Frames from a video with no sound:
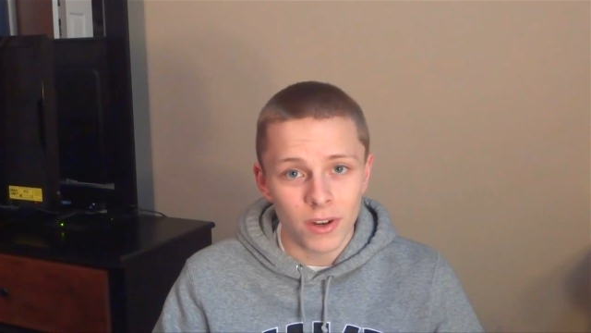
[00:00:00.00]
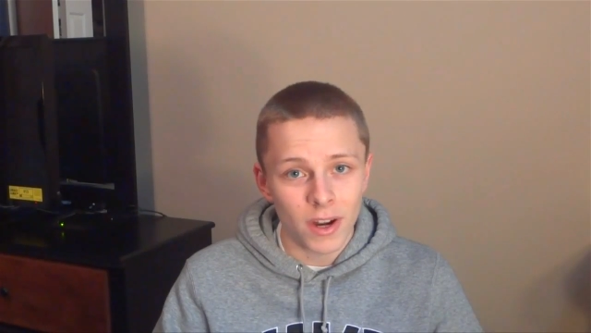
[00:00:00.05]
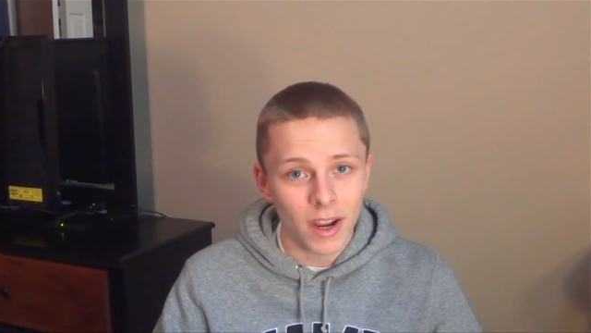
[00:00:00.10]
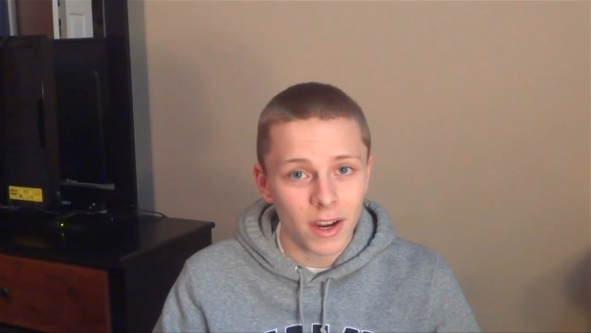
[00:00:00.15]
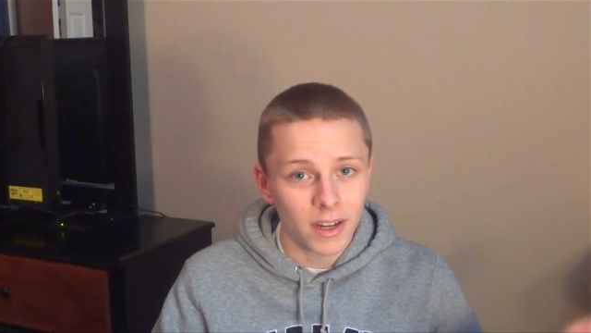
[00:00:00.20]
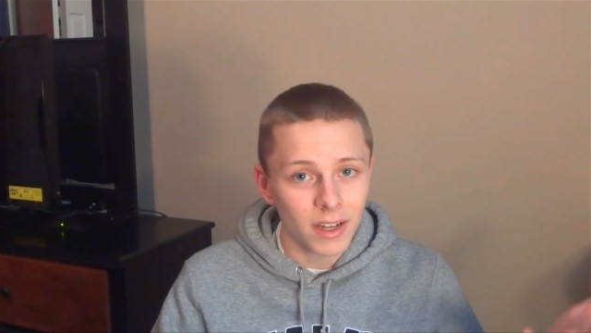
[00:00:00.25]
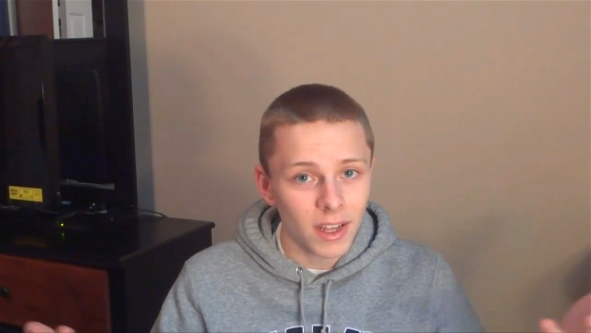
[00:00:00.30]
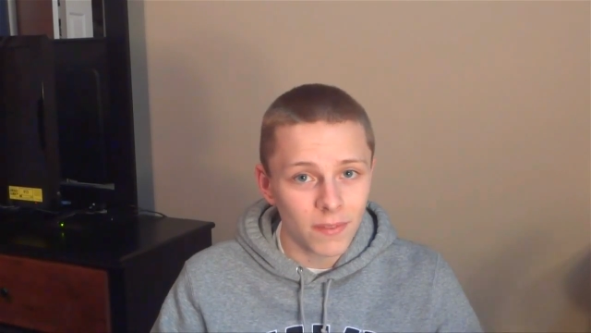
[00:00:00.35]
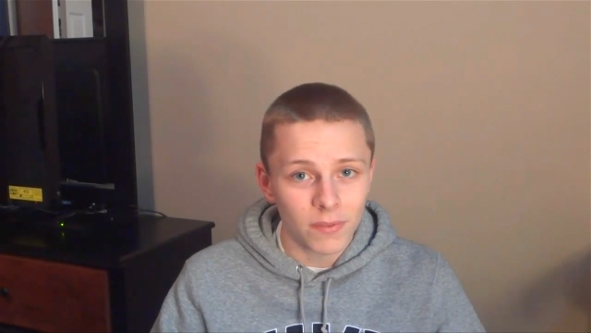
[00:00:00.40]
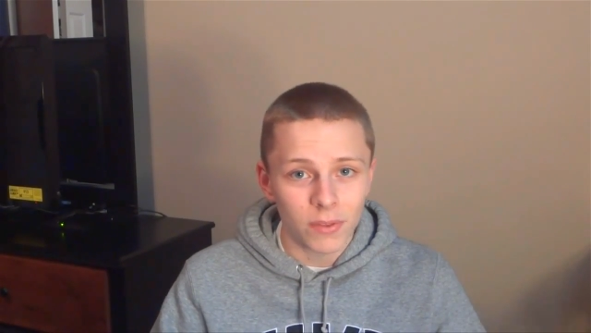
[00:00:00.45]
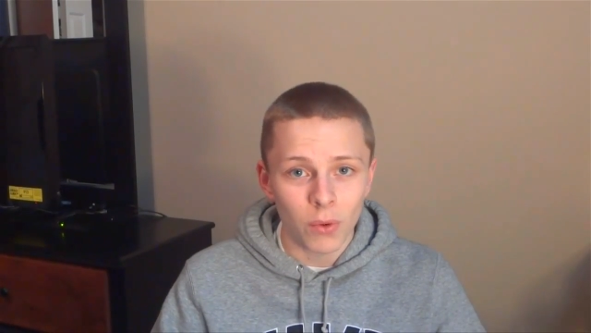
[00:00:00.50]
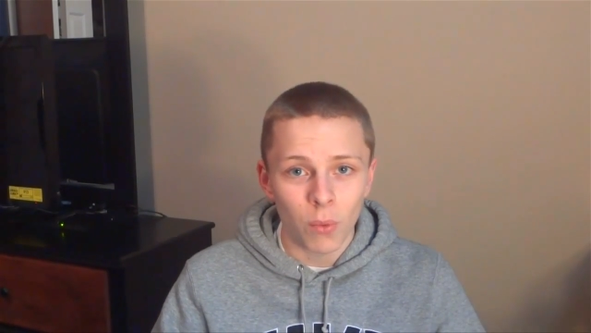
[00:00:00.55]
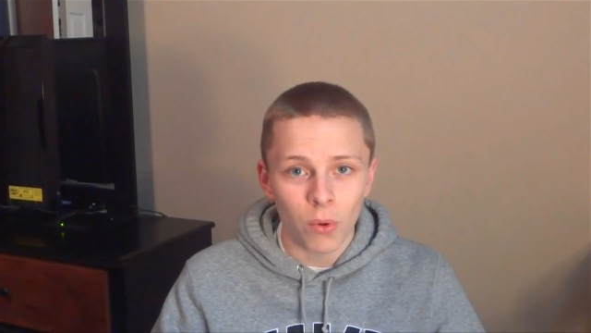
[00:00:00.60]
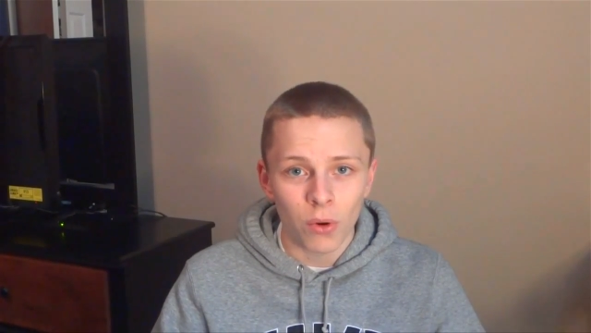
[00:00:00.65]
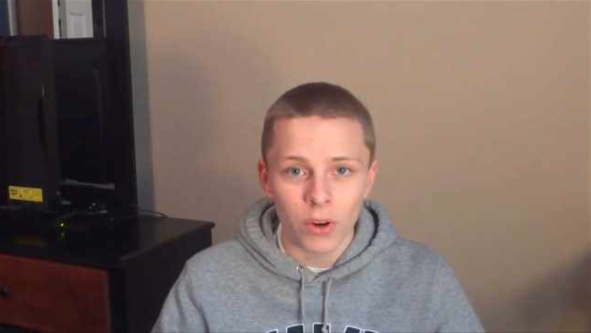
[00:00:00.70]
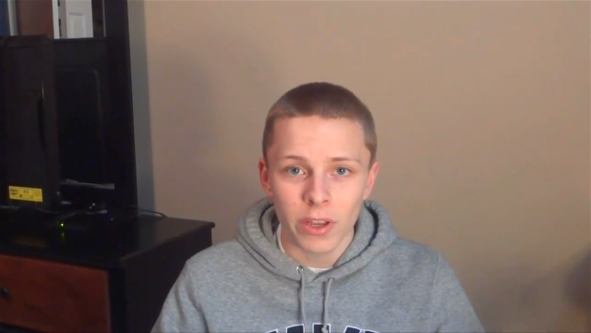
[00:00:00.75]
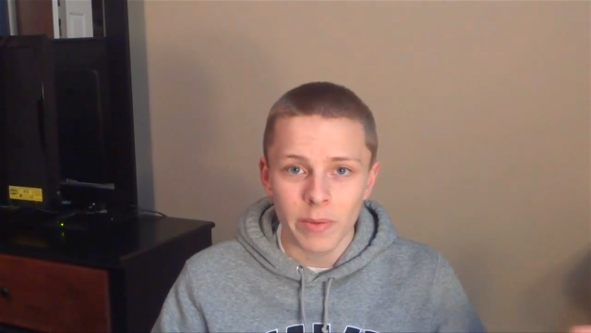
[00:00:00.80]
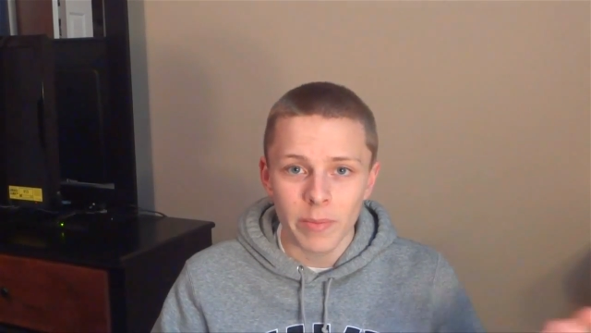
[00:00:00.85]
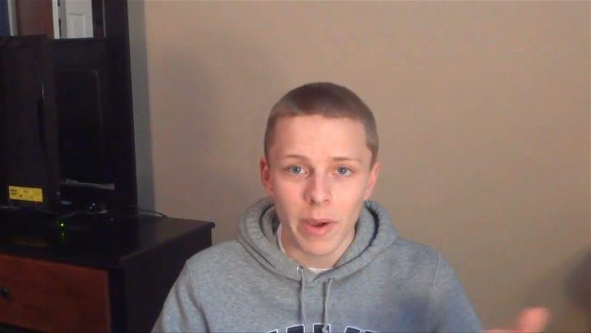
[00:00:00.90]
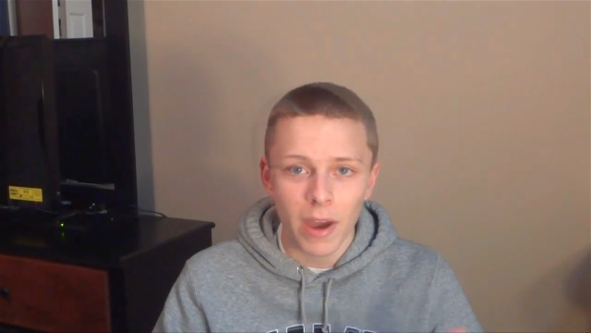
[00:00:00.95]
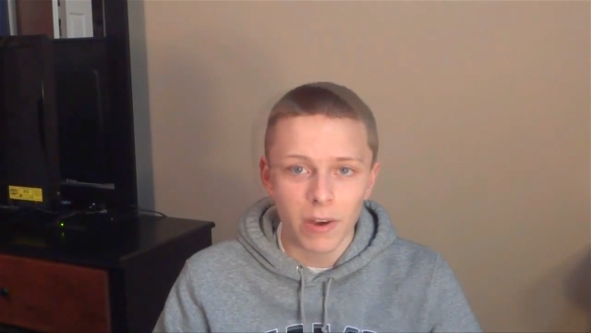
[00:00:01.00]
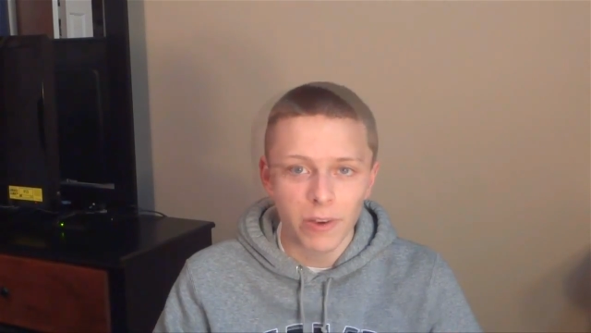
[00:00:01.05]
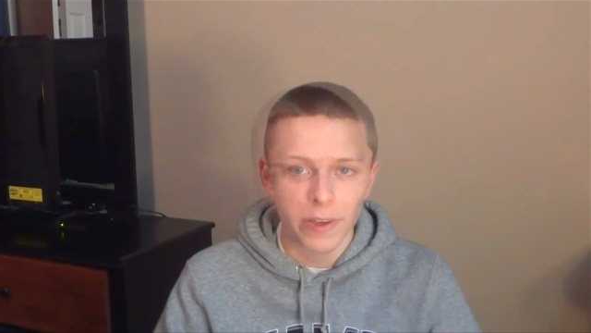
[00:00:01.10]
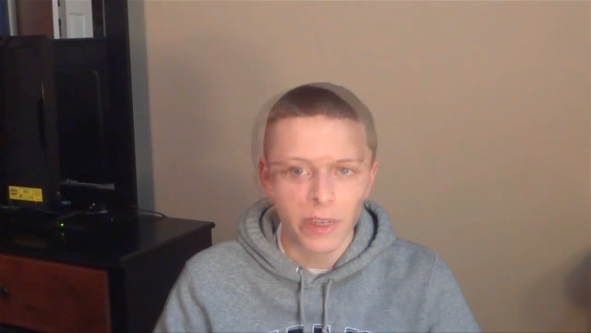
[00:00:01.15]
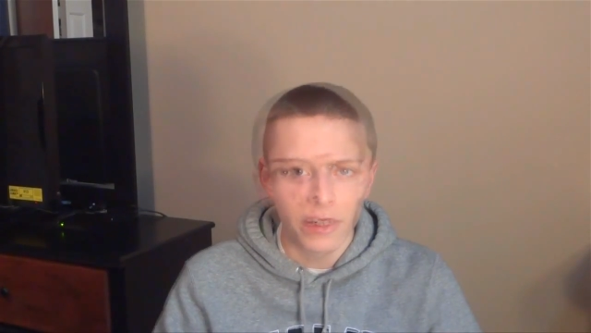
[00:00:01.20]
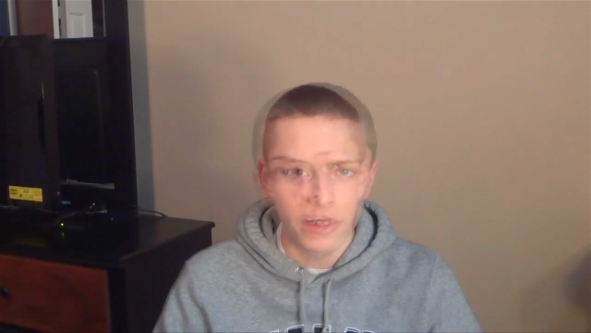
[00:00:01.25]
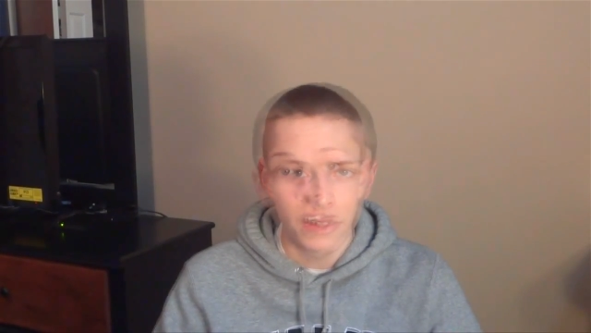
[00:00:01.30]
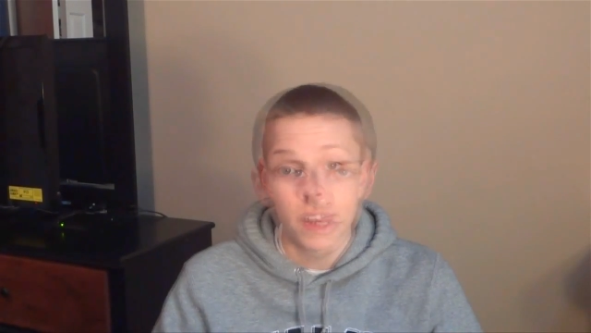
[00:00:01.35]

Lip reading: not going to have to worry about it.